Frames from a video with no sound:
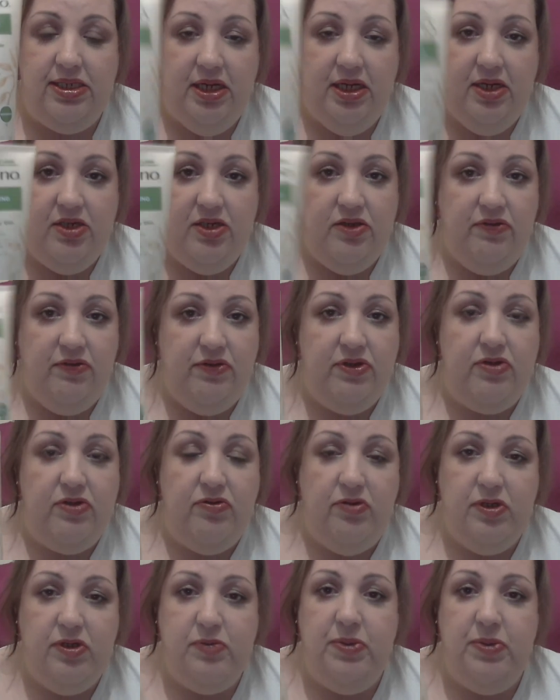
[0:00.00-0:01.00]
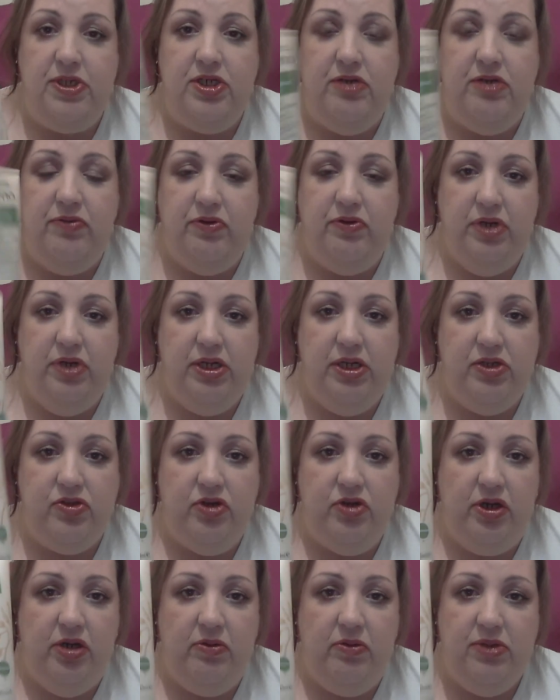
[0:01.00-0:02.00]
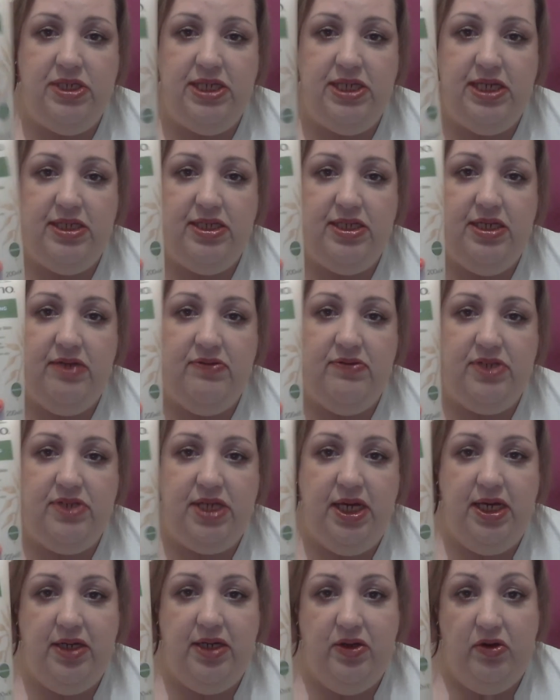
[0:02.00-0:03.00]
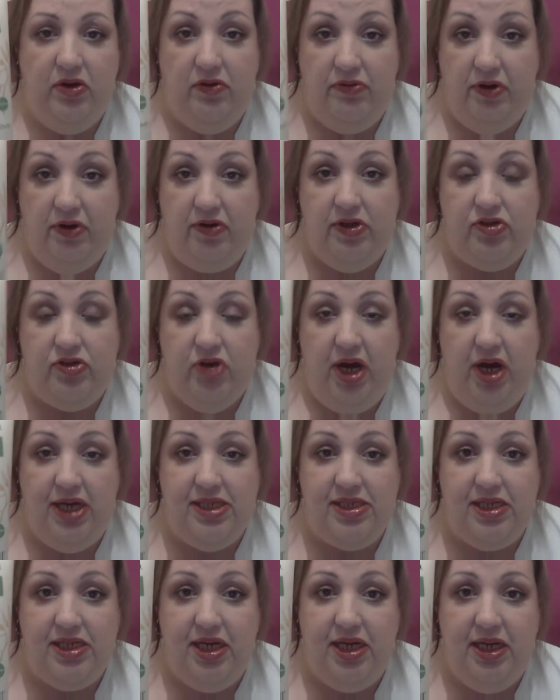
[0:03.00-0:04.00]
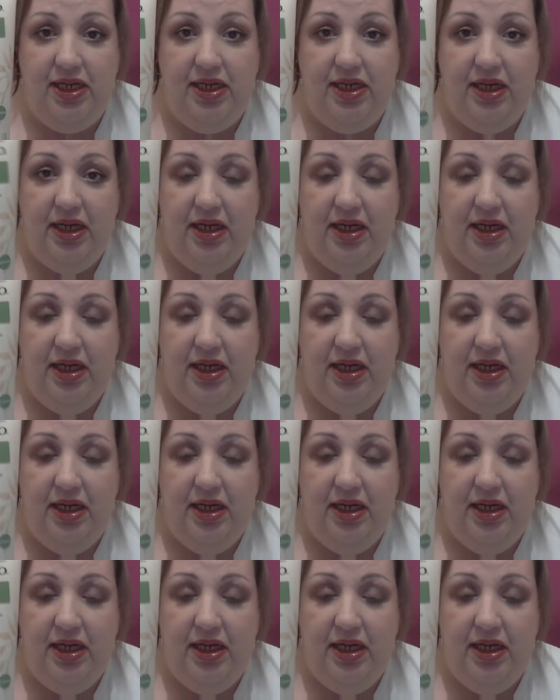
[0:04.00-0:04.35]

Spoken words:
If you, especially if you really struggle with sensitive skin or very dry skin,